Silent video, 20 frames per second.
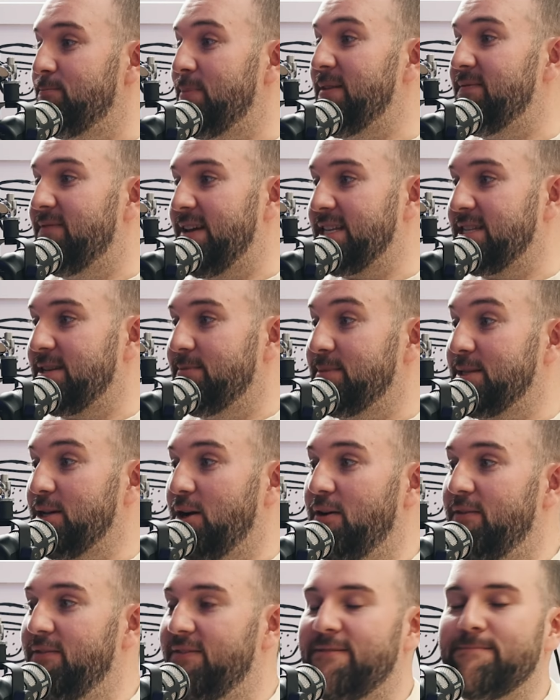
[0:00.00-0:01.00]
been victims
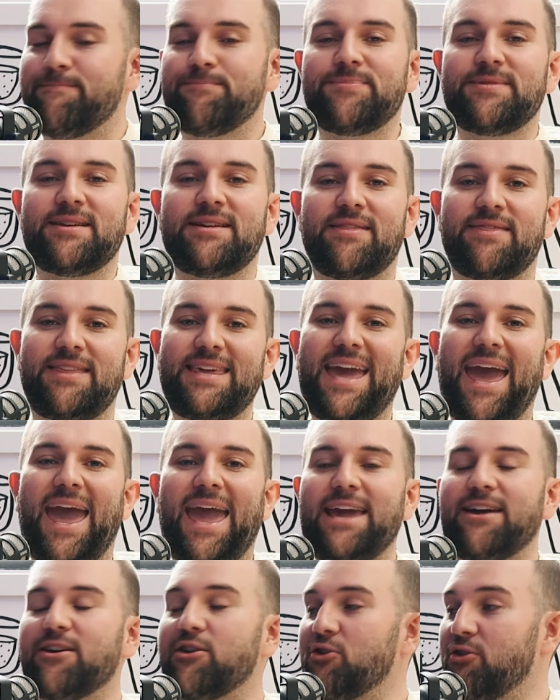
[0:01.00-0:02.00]
of, the
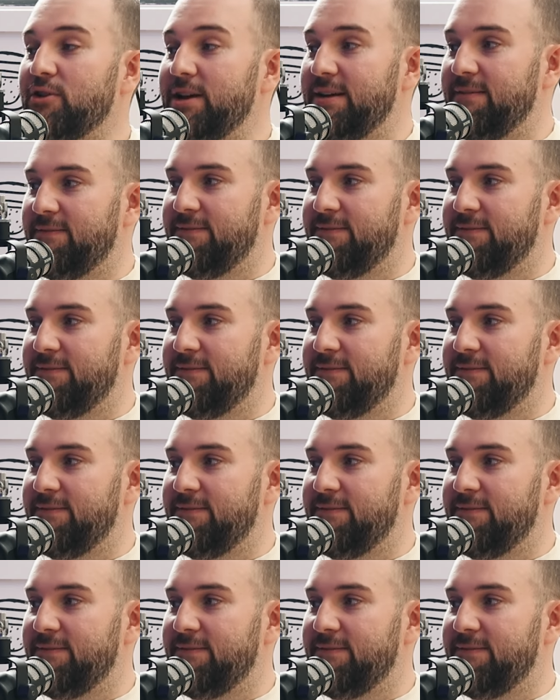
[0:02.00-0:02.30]
anchoring